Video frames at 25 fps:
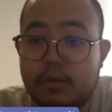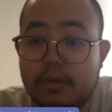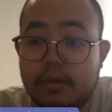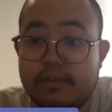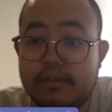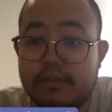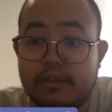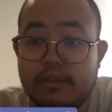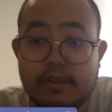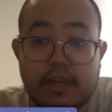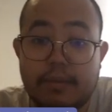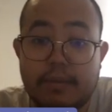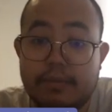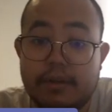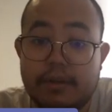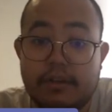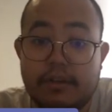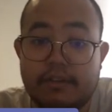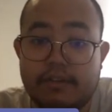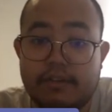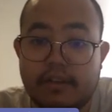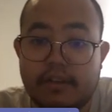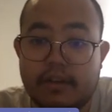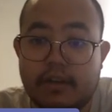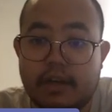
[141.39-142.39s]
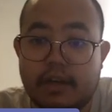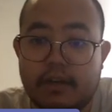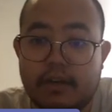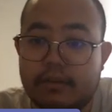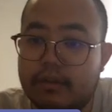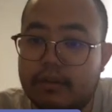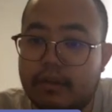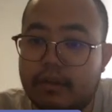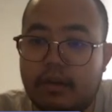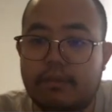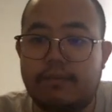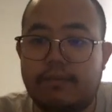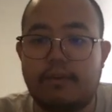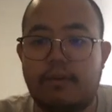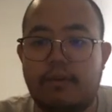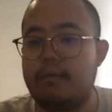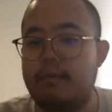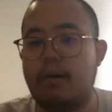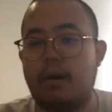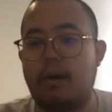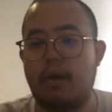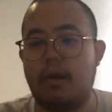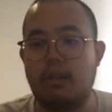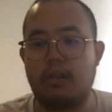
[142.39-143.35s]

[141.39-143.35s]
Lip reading: reach the company desired outcome from all